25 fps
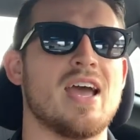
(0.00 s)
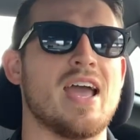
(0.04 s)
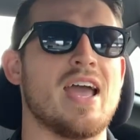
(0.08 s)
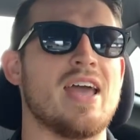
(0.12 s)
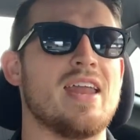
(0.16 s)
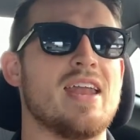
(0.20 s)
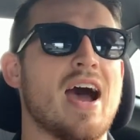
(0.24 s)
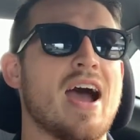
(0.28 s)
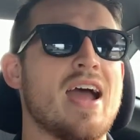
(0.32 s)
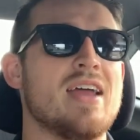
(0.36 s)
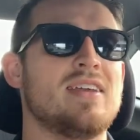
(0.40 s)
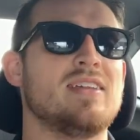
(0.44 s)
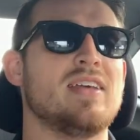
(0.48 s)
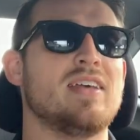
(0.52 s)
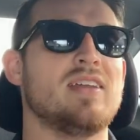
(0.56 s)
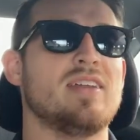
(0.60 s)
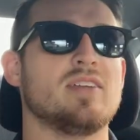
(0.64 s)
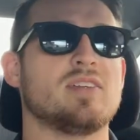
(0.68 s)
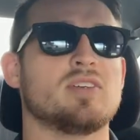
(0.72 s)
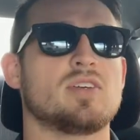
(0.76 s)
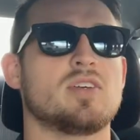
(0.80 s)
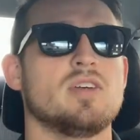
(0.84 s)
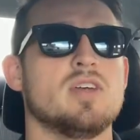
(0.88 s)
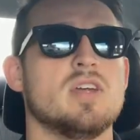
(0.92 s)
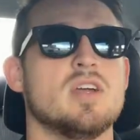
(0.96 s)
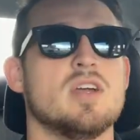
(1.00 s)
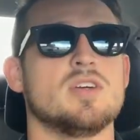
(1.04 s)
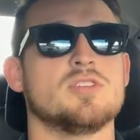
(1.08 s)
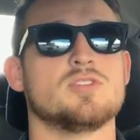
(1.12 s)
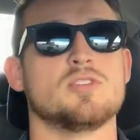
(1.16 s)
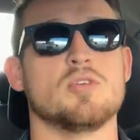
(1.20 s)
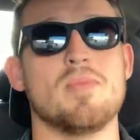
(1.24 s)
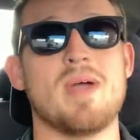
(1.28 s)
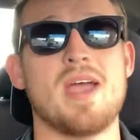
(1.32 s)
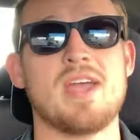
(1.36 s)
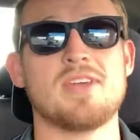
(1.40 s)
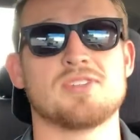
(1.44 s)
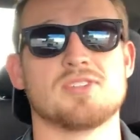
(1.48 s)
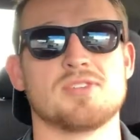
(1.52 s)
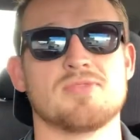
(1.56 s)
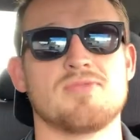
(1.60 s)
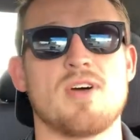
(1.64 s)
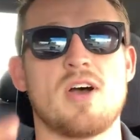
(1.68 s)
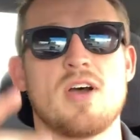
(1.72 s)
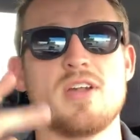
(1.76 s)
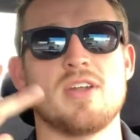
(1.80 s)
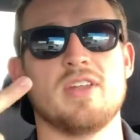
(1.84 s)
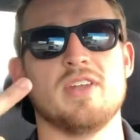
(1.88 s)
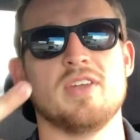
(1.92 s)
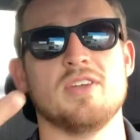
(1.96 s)
And I did it, so Master
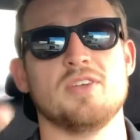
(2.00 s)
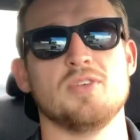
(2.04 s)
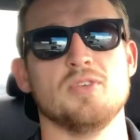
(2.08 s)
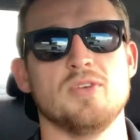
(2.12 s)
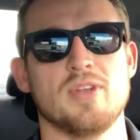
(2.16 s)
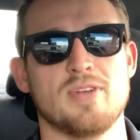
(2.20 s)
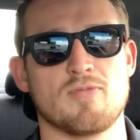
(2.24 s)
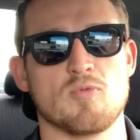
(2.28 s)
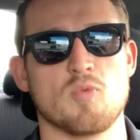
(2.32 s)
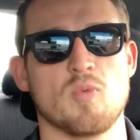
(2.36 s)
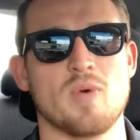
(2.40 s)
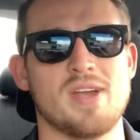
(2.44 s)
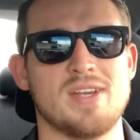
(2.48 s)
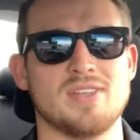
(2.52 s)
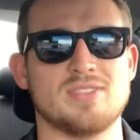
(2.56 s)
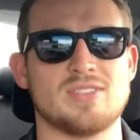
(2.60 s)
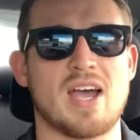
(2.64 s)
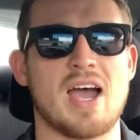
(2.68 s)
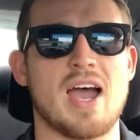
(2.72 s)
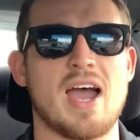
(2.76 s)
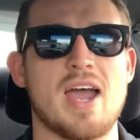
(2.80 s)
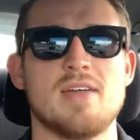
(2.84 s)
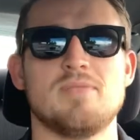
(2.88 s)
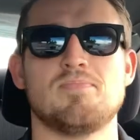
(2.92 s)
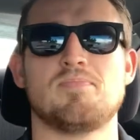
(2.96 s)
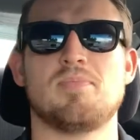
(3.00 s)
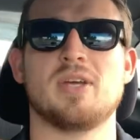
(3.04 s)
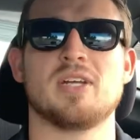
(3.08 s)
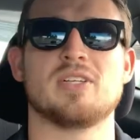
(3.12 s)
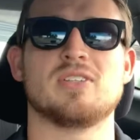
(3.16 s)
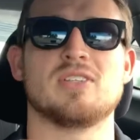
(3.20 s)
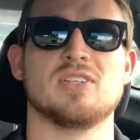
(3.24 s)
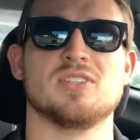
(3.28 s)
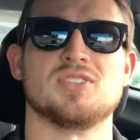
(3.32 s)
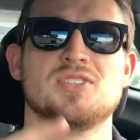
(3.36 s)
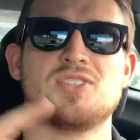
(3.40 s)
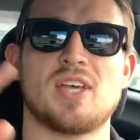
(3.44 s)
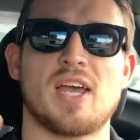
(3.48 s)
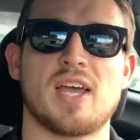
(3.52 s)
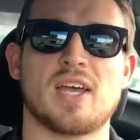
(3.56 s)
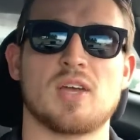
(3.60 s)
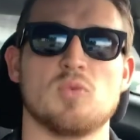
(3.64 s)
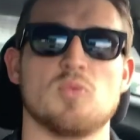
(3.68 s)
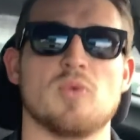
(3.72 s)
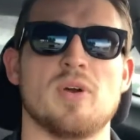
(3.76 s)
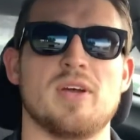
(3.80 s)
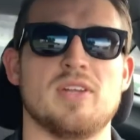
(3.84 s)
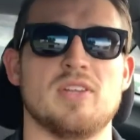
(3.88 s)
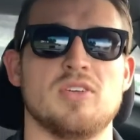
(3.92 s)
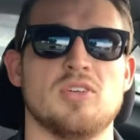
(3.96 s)
Fa did it two different ways. I picked a
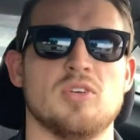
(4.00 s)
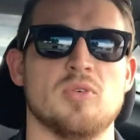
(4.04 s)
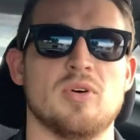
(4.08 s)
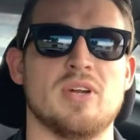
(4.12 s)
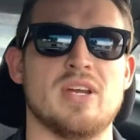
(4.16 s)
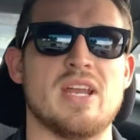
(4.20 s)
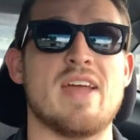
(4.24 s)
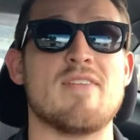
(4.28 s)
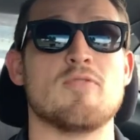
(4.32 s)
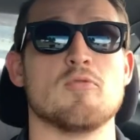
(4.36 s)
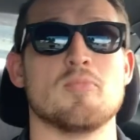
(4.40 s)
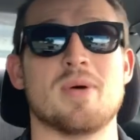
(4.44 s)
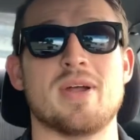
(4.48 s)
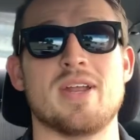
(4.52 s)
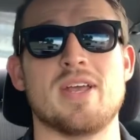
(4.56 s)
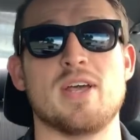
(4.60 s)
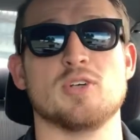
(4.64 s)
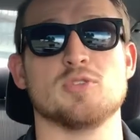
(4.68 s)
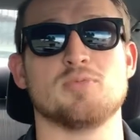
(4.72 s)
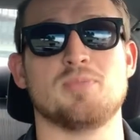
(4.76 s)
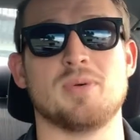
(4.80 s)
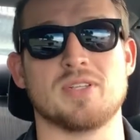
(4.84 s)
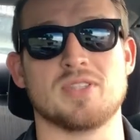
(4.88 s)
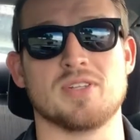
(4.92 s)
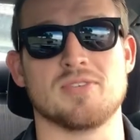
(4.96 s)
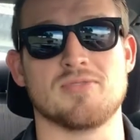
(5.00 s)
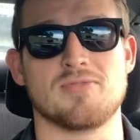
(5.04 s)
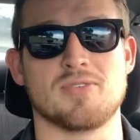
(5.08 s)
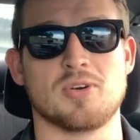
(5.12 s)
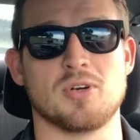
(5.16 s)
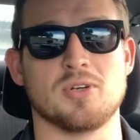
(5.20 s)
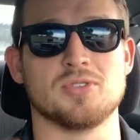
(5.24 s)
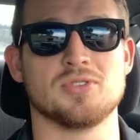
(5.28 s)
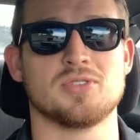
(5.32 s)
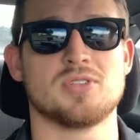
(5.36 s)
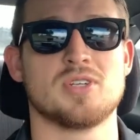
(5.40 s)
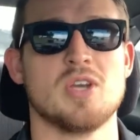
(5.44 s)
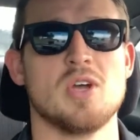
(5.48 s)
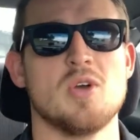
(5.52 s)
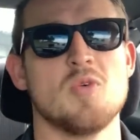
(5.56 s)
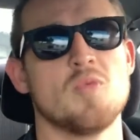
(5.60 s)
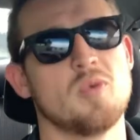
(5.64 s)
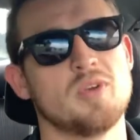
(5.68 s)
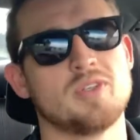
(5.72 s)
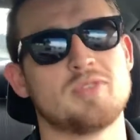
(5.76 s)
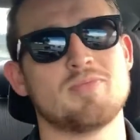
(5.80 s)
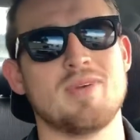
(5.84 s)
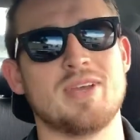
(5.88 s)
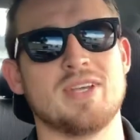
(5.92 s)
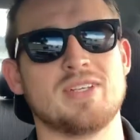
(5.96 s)
second way to do it, and everybody else picked the first,
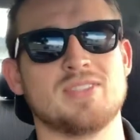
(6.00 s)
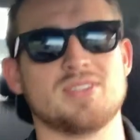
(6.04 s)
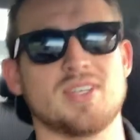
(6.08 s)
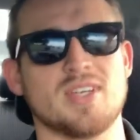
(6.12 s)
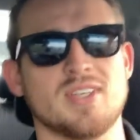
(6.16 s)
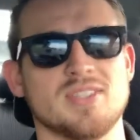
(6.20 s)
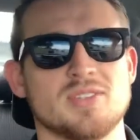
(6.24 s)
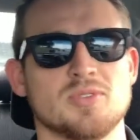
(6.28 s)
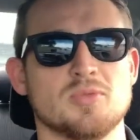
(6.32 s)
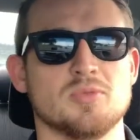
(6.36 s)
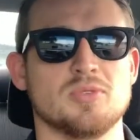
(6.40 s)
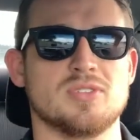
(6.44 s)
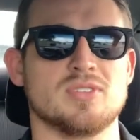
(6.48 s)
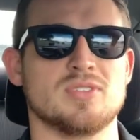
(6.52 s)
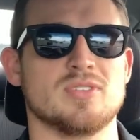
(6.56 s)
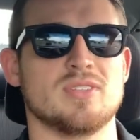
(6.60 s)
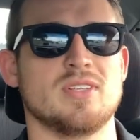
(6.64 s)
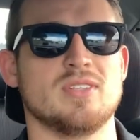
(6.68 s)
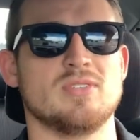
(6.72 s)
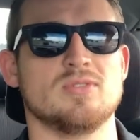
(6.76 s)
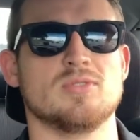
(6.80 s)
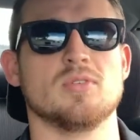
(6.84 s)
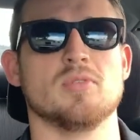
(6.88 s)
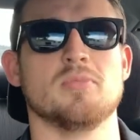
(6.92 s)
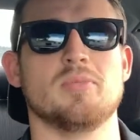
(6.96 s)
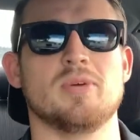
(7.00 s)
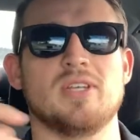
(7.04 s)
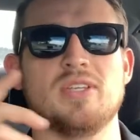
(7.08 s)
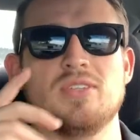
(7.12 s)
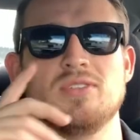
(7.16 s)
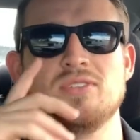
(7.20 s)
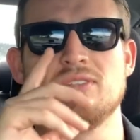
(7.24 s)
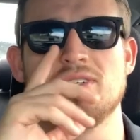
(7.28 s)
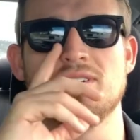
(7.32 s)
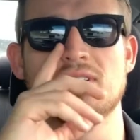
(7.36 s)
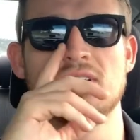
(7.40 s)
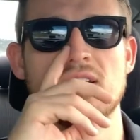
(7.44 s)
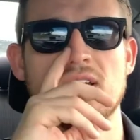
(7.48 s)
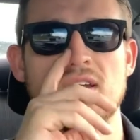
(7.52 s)
which makes sense. It was, it was a little bit easier.